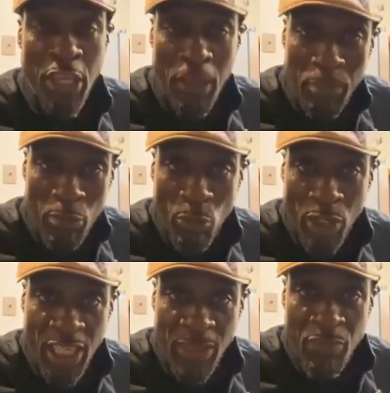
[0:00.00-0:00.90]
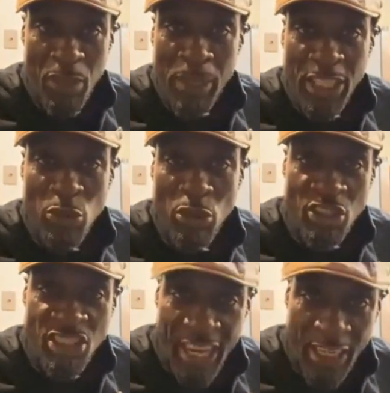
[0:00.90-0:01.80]
the employee, make sure
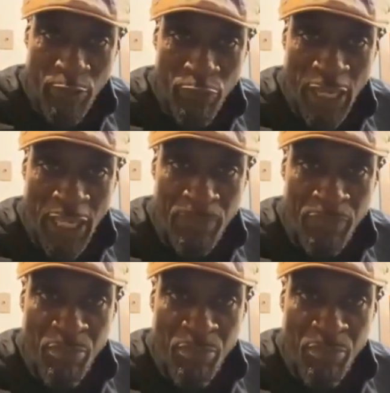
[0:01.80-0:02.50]
you're satisfied,